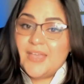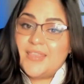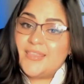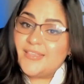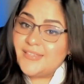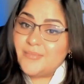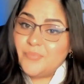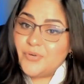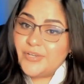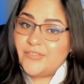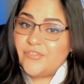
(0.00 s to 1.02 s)
This is
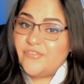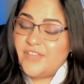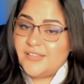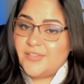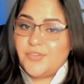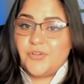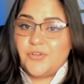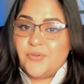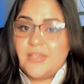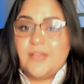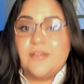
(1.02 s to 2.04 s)
important to advancing your
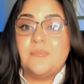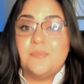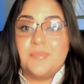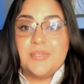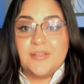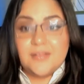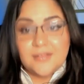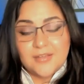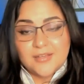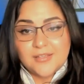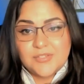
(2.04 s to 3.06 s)
career
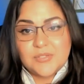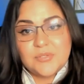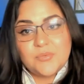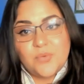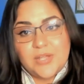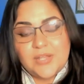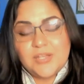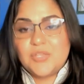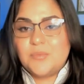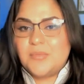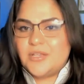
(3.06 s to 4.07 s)
because when
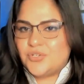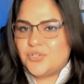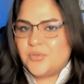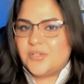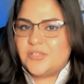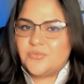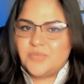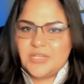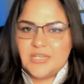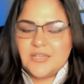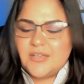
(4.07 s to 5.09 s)
you make sure to
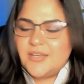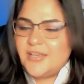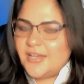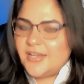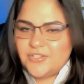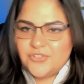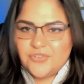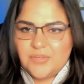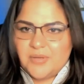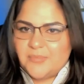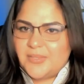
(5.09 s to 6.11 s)
read industry
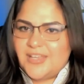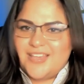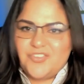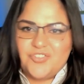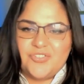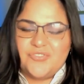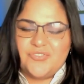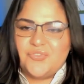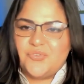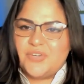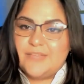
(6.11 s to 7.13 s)

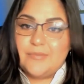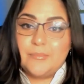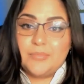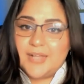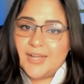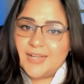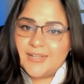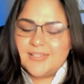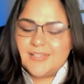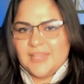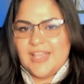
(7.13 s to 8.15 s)
publications or even
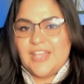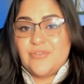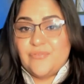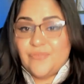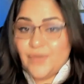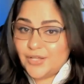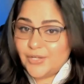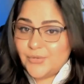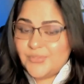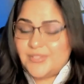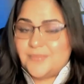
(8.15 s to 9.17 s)
blogs and you
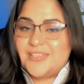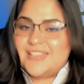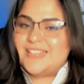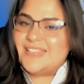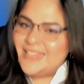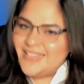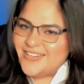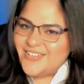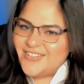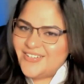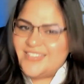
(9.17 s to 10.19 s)
follow some of these
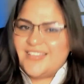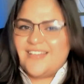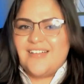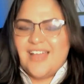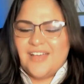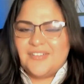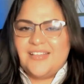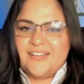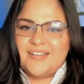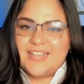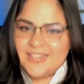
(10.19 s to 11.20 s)
leaders that are out
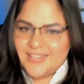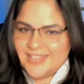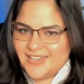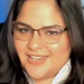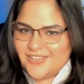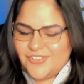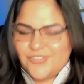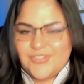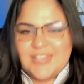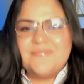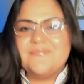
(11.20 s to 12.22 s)
there in the
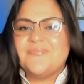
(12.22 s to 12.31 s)
industry,